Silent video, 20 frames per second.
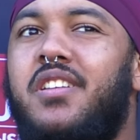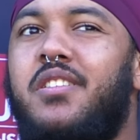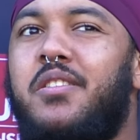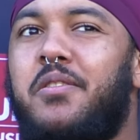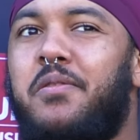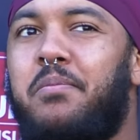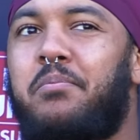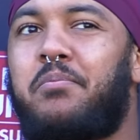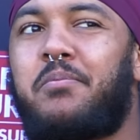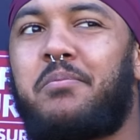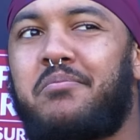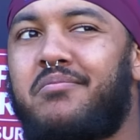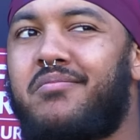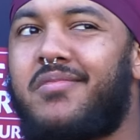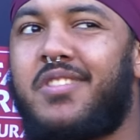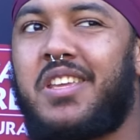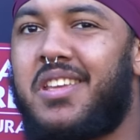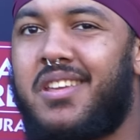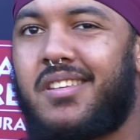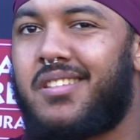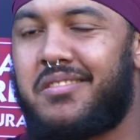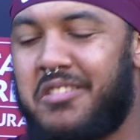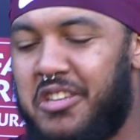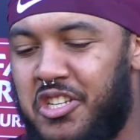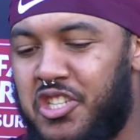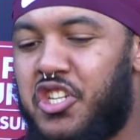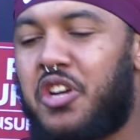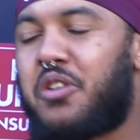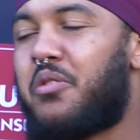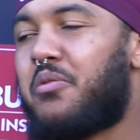
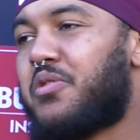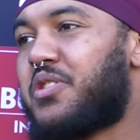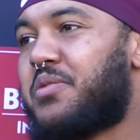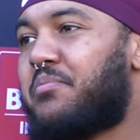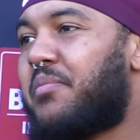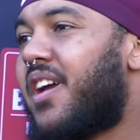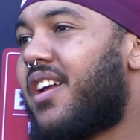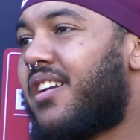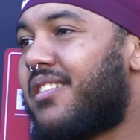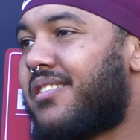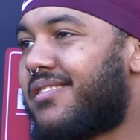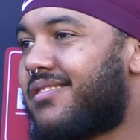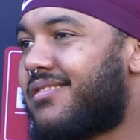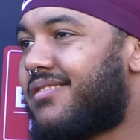in general was better.